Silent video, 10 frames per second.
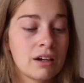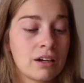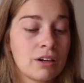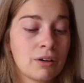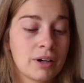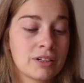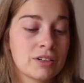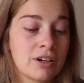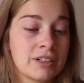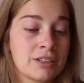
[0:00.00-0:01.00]
I
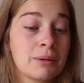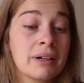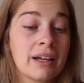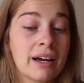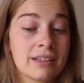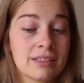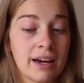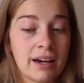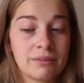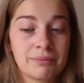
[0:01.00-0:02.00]
started to realize
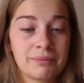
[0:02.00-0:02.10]
that